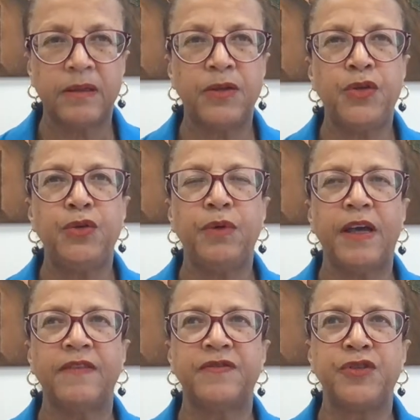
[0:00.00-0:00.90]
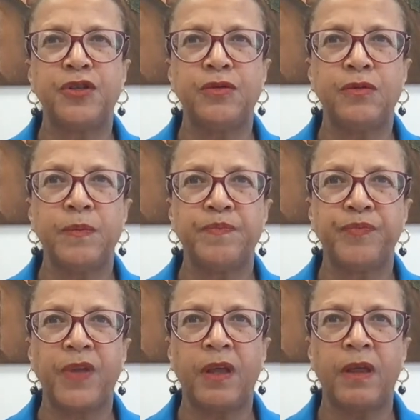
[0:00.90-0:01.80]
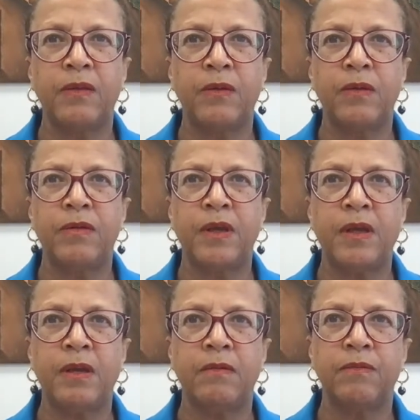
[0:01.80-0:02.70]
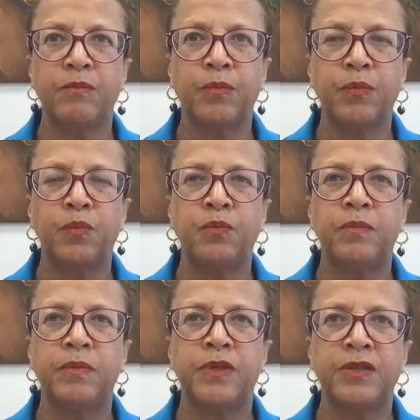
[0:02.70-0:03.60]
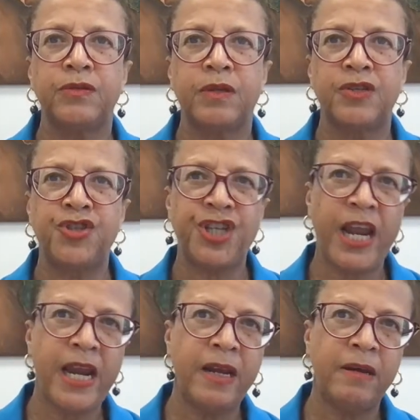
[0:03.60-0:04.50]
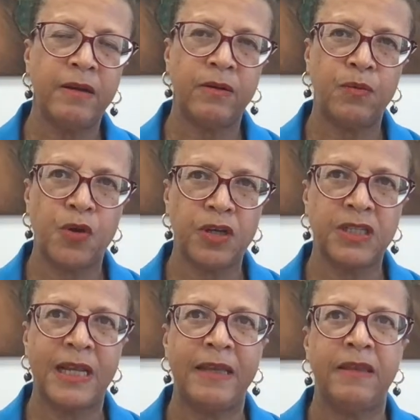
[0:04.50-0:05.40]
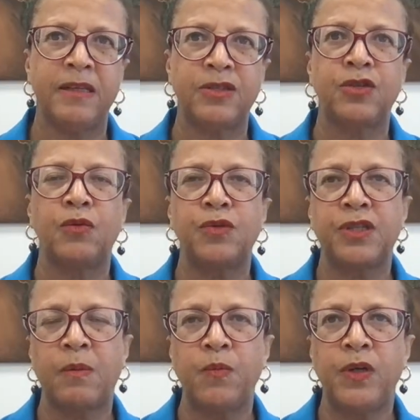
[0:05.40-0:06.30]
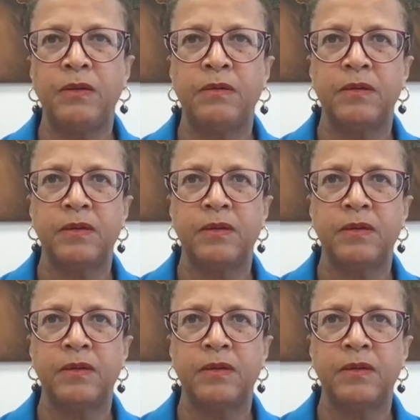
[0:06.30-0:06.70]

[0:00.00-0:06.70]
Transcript: you have to, the the chain works like this. So someone